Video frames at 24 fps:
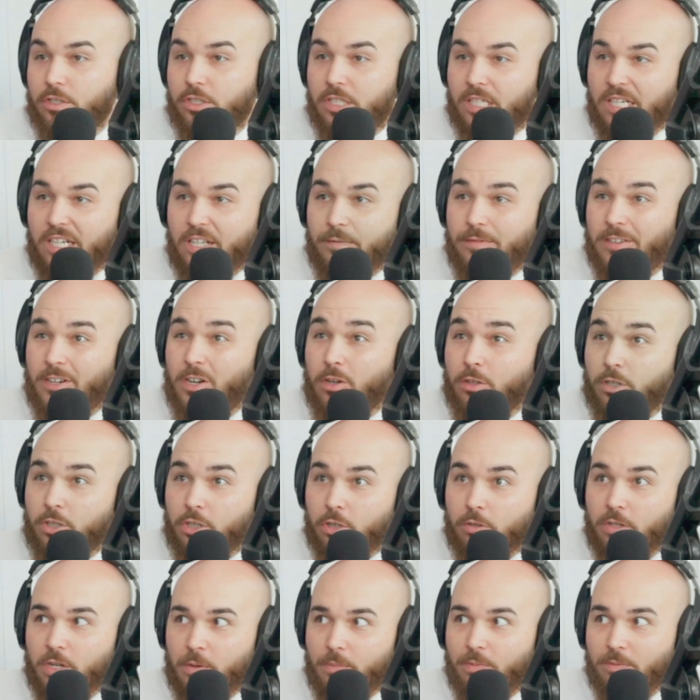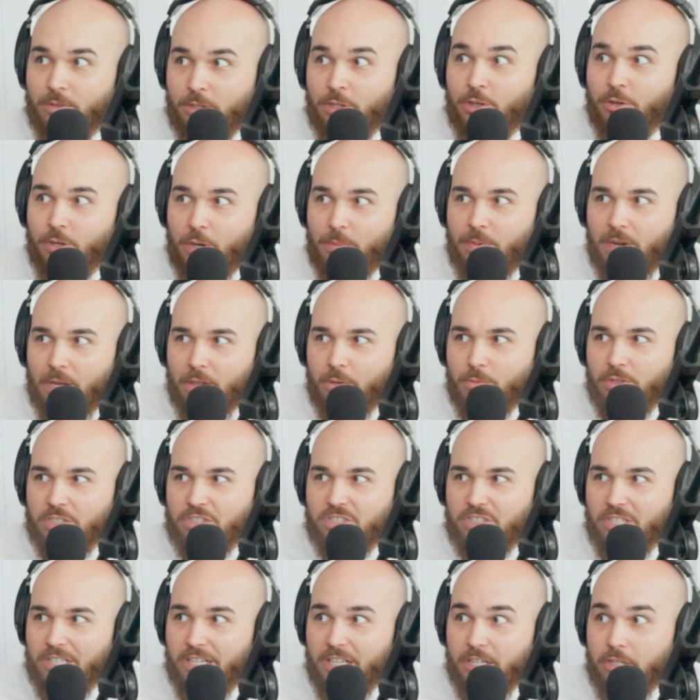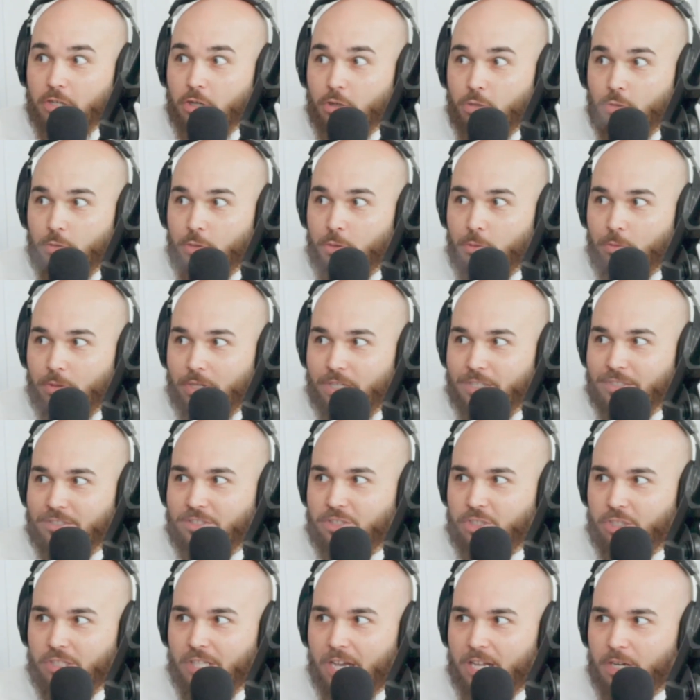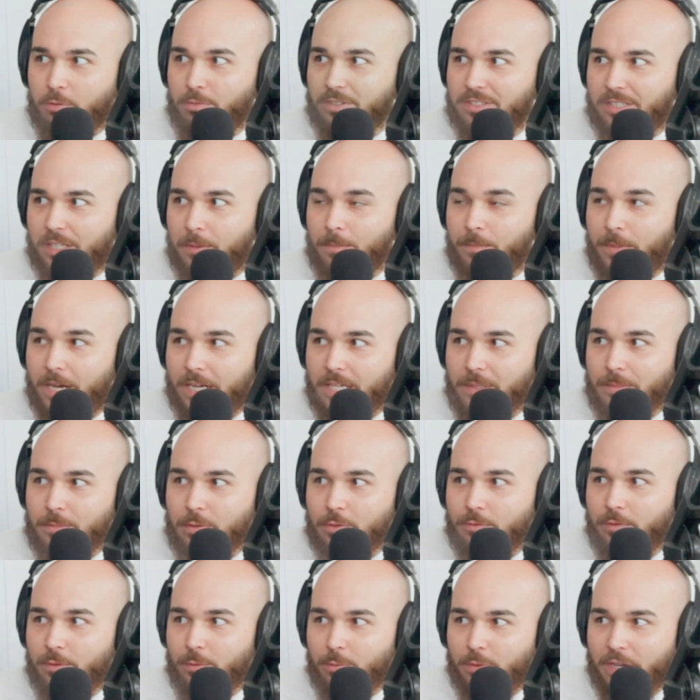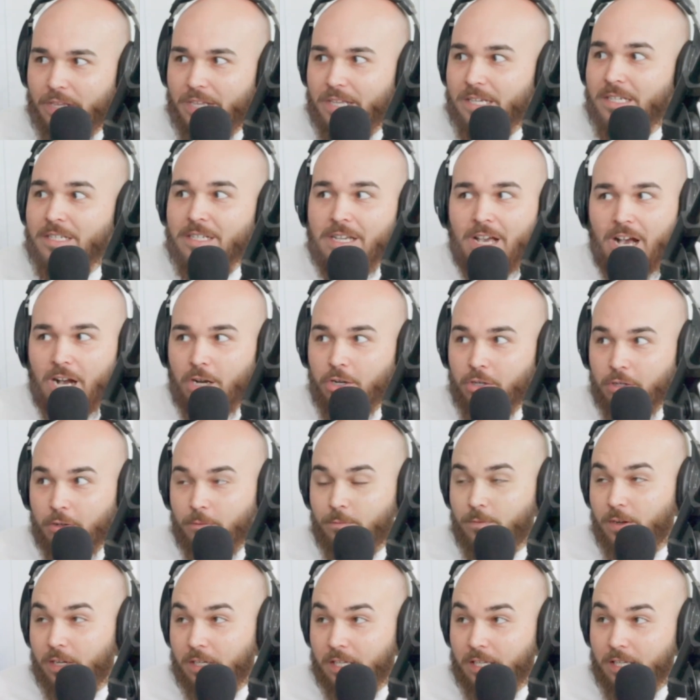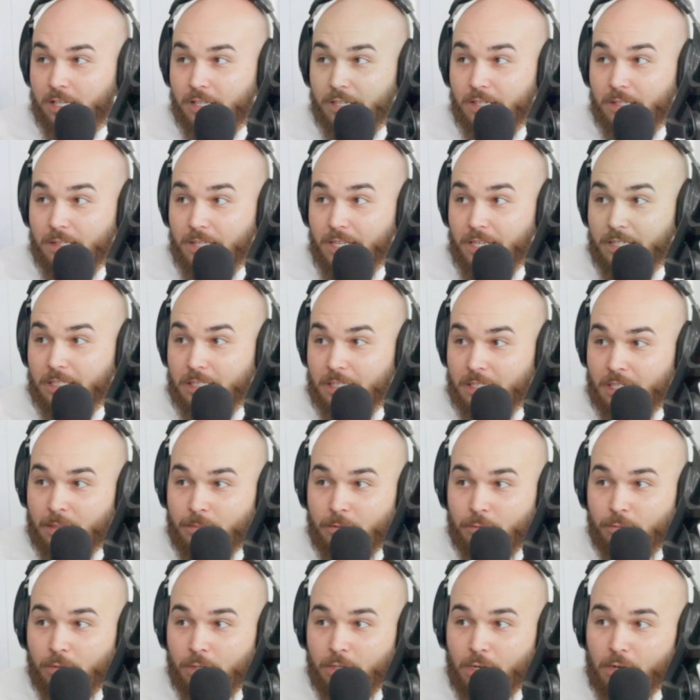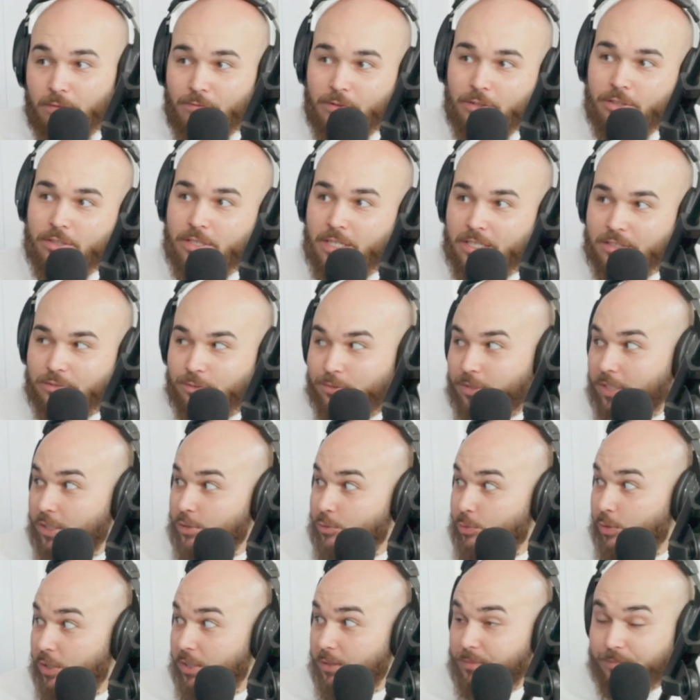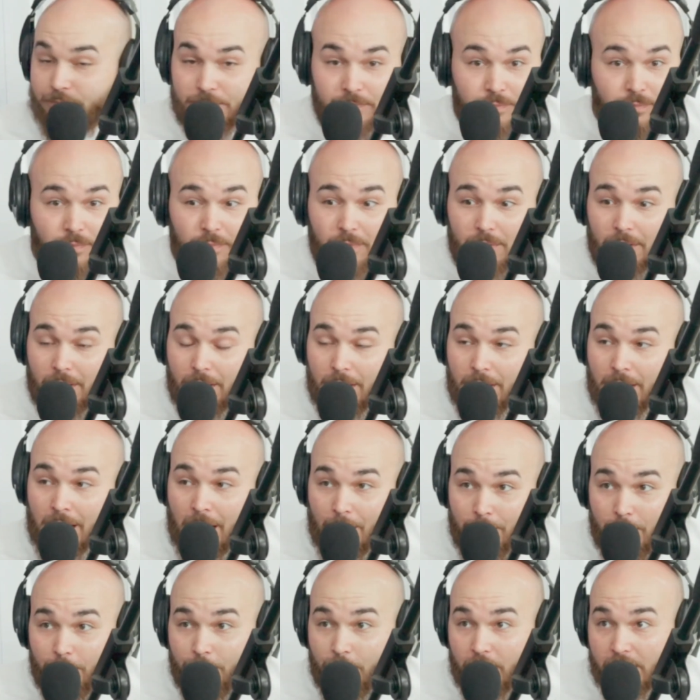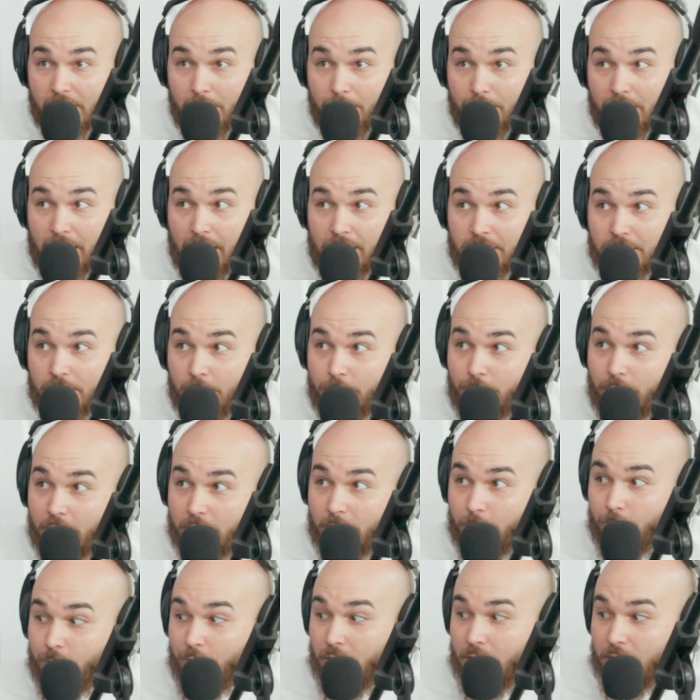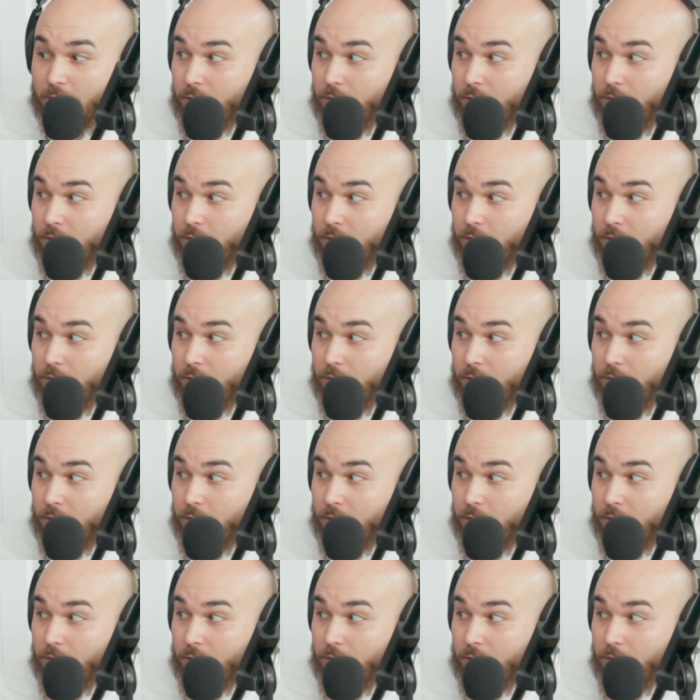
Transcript: You didn't even know. You know what? It, you know what it probably was. She didn't know who it was. She thought Brother. it was somebody moving weight. I'm gonna fucking hit a lick, and I'm gonna run off on their ass. So guess what? I'm gonna fucking blast your fucking